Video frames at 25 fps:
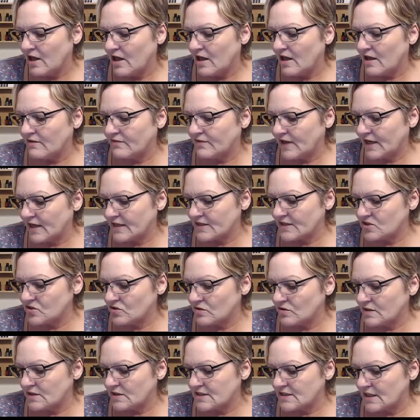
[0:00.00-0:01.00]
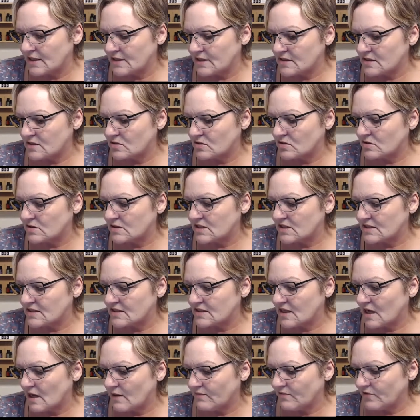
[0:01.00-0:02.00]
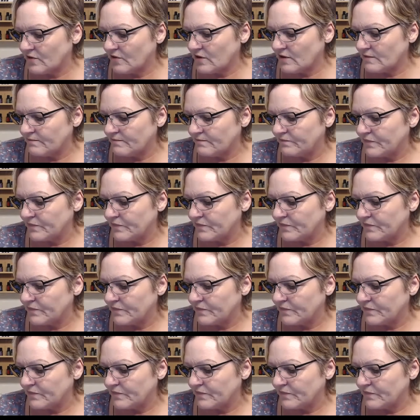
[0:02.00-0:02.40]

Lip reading: of gastrointestinal discomfort